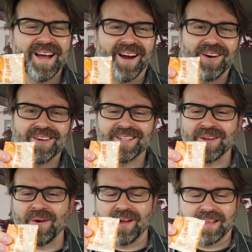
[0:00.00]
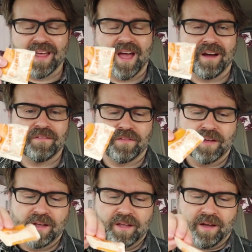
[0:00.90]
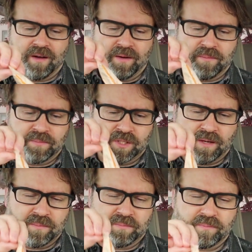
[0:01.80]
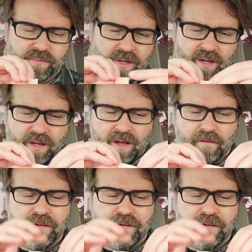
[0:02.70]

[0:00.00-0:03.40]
I heard in Nagoya they have a